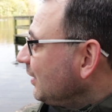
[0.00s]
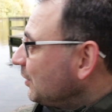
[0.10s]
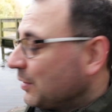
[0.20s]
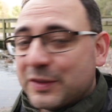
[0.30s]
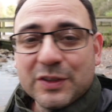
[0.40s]

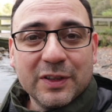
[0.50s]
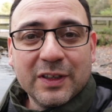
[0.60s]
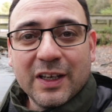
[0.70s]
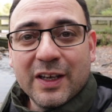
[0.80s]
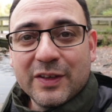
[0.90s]
all of a
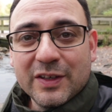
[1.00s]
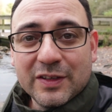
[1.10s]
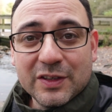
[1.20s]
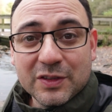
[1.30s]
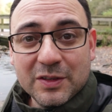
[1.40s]
sudden
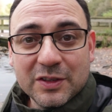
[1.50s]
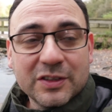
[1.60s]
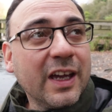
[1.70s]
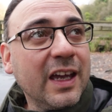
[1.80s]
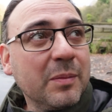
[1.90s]
the sun
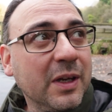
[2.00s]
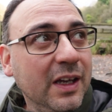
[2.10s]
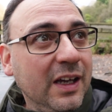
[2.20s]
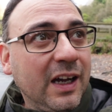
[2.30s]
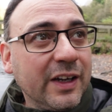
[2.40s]
just came,
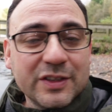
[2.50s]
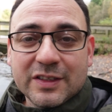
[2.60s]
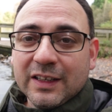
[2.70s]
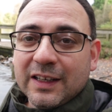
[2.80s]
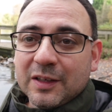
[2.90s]
and
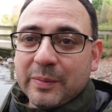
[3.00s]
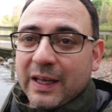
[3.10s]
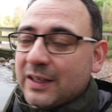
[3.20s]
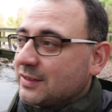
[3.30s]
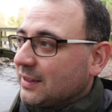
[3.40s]
just a little
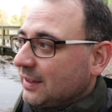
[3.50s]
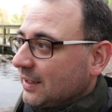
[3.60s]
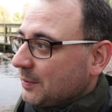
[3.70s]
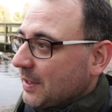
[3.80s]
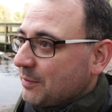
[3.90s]
bit
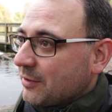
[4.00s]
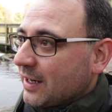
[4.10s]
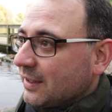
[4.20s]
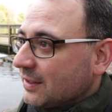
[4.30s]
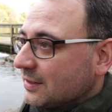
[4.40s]
of
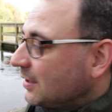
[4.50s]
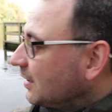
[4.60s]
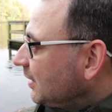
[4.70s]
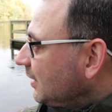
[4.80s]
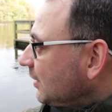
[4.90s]
brightness
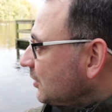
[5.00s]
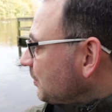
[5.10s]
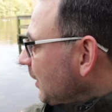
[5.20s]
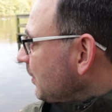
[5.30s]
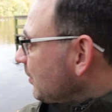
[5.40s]

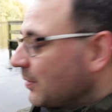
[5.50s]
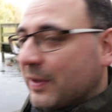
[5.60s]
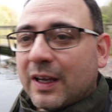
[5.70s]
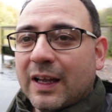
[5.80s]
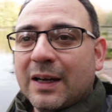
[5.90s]
just poking through
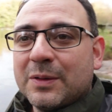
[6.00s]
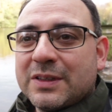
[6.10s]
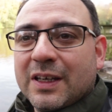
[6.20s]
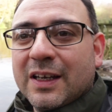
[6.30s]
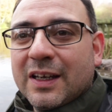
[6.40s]
the clouds,